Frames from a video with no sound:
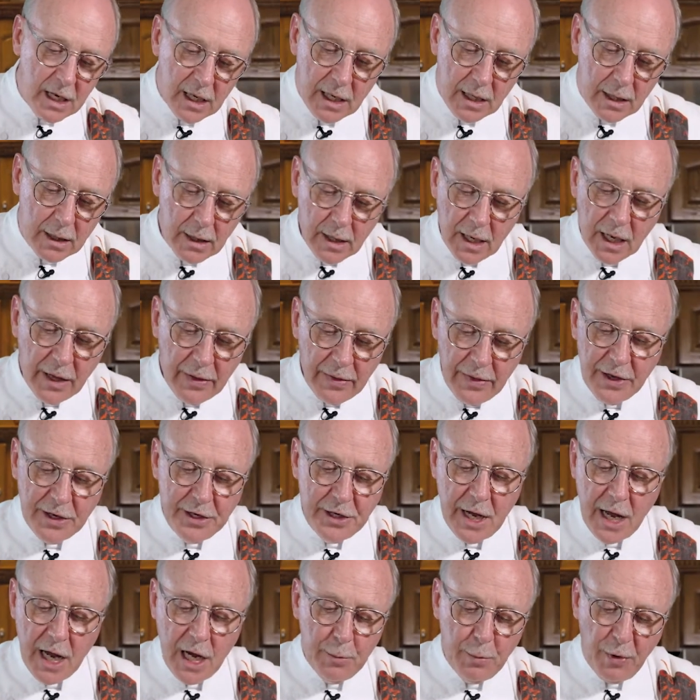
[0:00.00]
it the
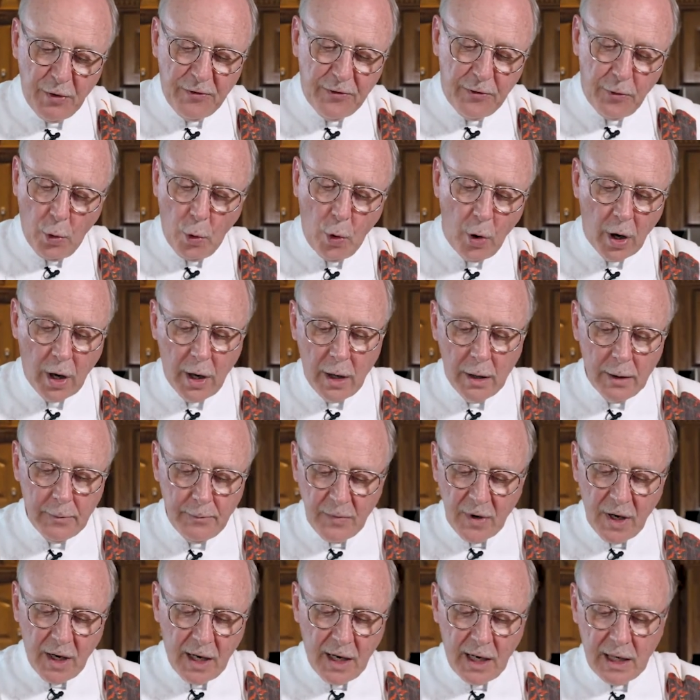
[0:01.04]
day before
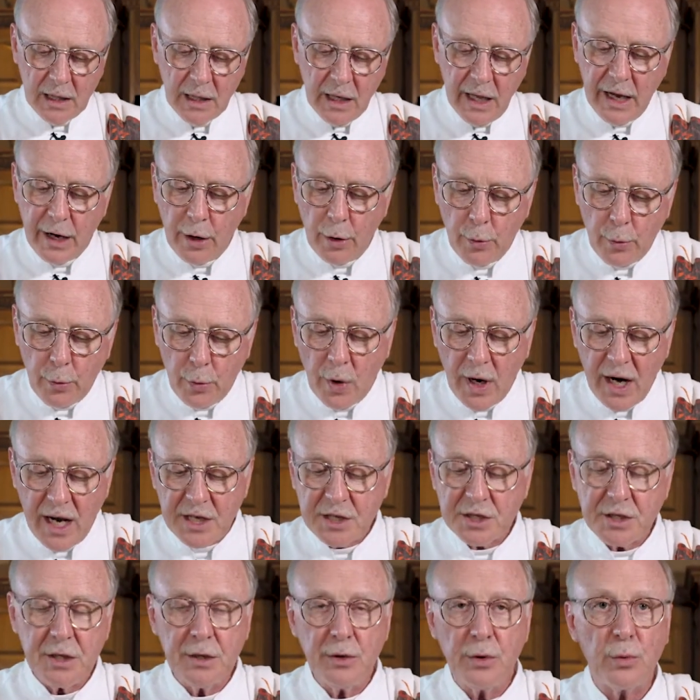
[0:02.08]
and let it
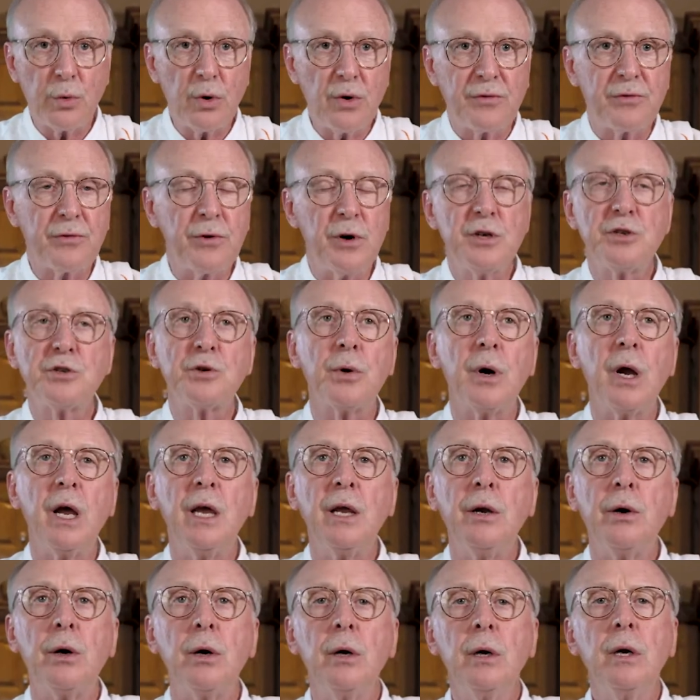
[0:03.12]
rest in the
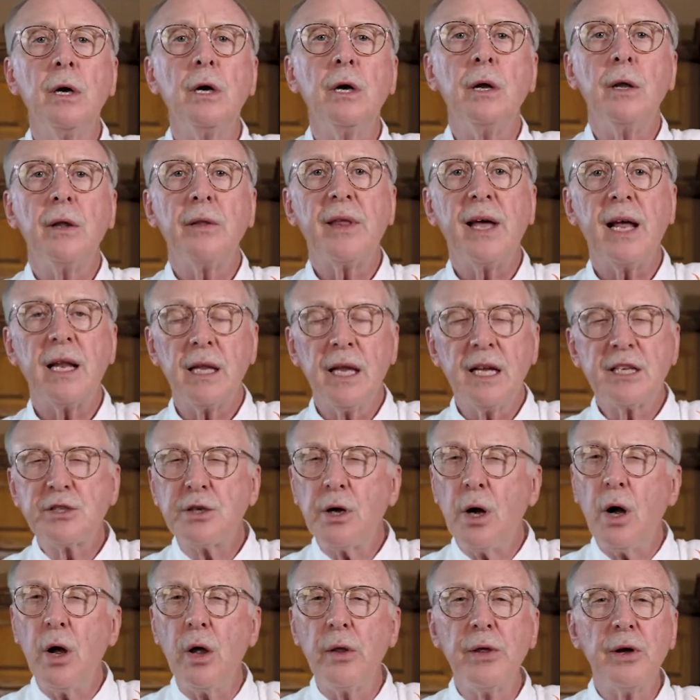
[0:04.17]
refrigerator. That lets
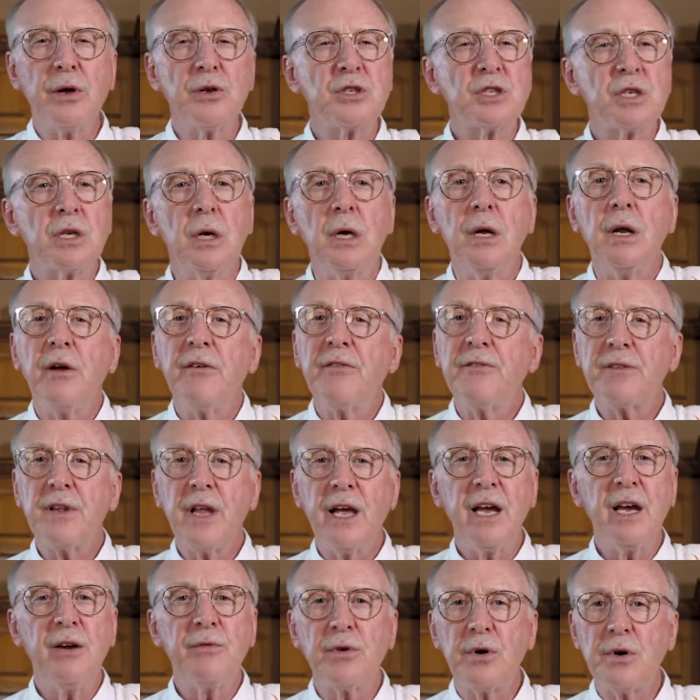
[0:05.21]
all those
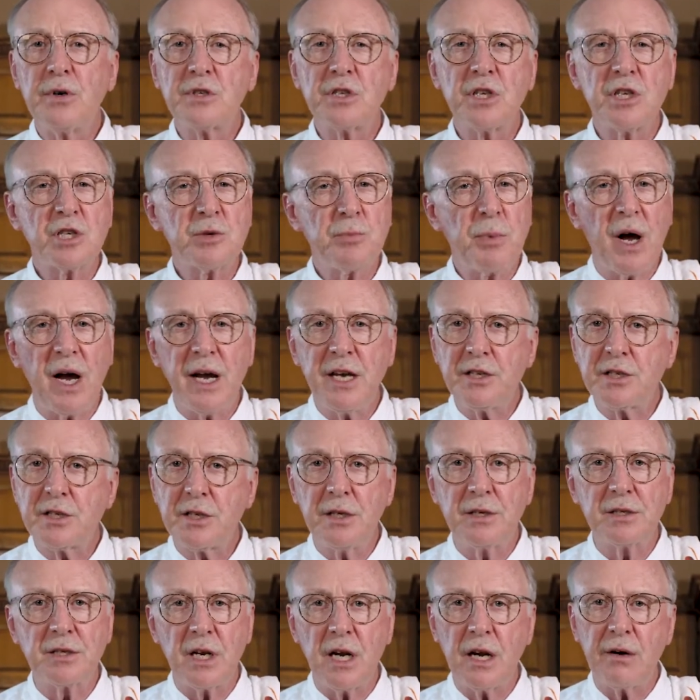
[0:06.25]
flavors, the
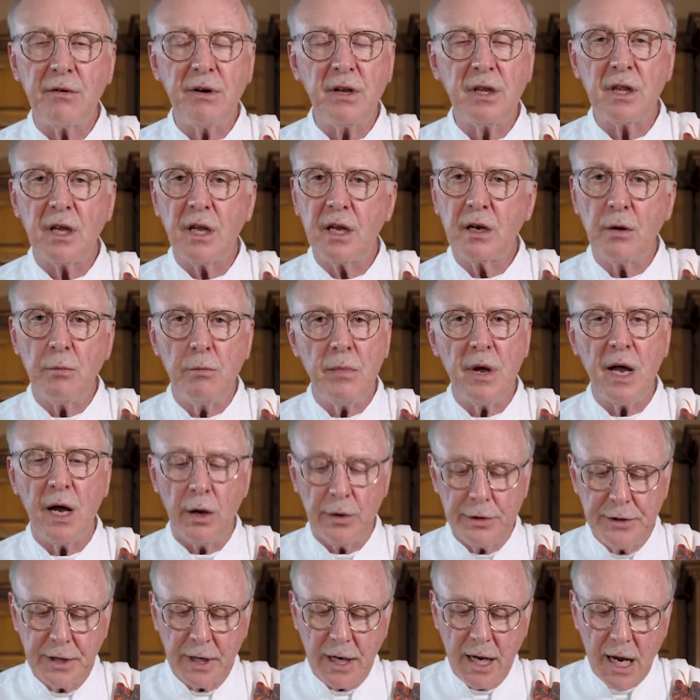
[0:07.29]
spices and everything to
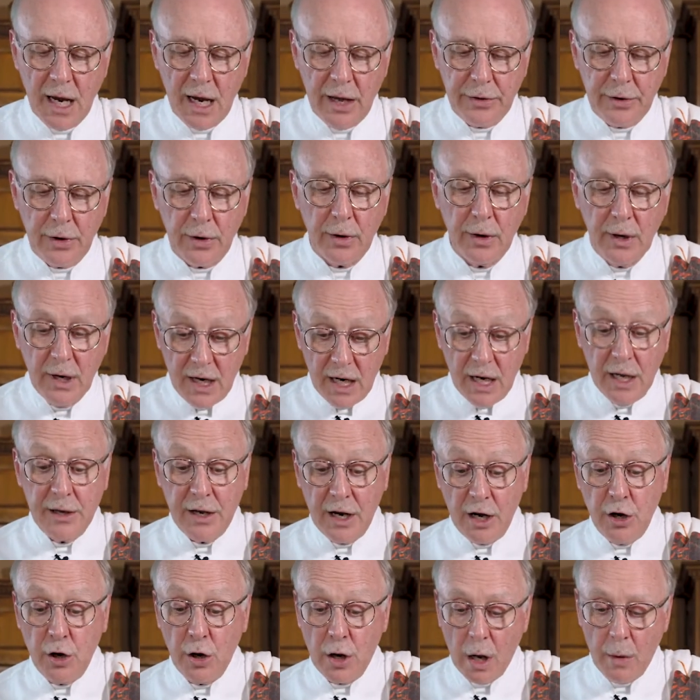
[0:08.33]
meld together. And
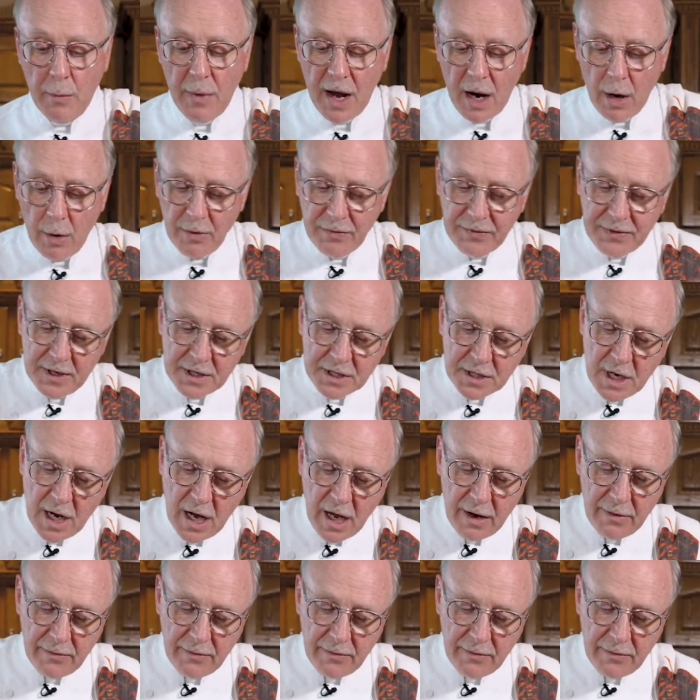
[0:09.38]
then you come out with this kind